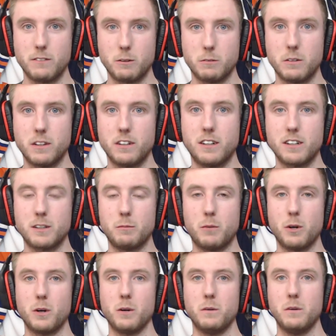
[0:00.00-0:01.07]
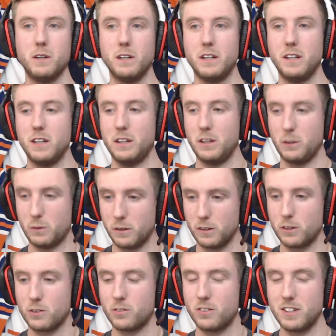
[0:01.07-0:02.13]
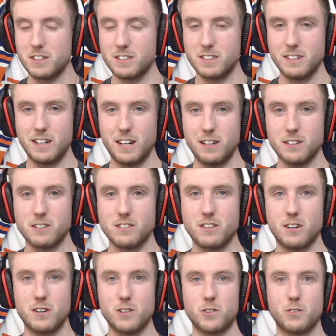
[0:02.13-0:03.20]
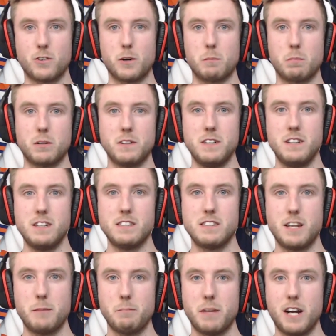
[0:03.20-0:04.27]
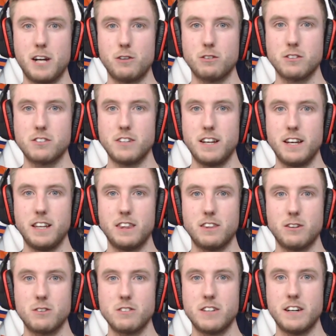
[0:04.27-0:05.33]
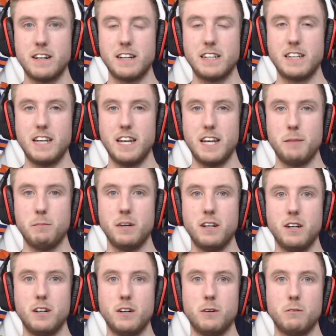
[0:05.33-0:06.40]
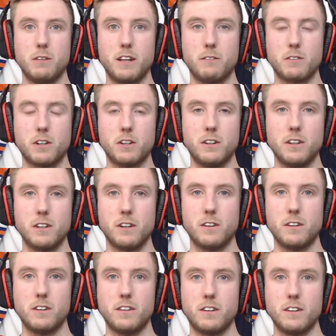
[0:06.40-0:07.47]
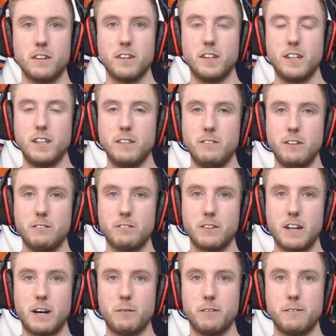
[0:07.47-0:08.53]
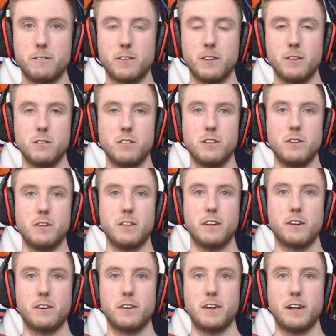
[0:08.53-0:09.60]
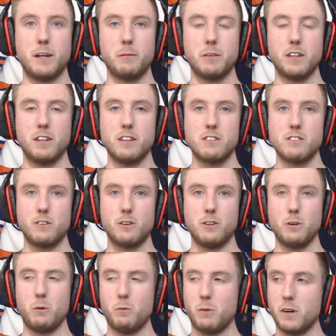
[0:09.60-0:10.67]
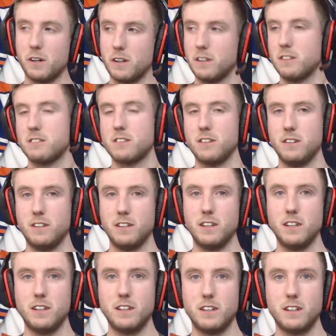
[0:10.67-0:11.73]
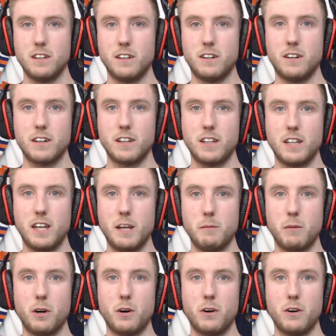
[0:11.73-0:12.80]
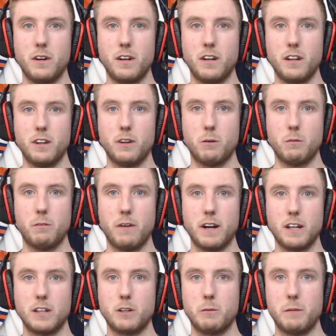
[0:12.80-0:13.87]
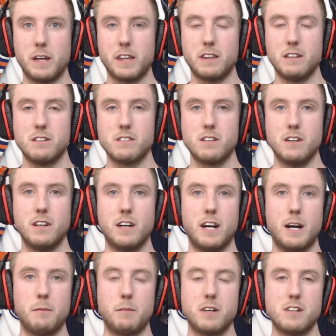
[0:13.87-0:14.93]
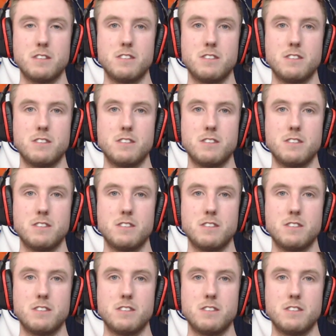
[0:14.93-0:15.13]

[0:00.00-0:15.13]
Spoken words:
We'll talk tomorrow. The Oilers face the Dallas Stars for a pre-St. Patrick's Day Thursday night game. We'll have the call here on Dolynny TV for that one. For those of you that are unable to listen or don't want to listen to the hockey game on the regular methods, I'm Tyson.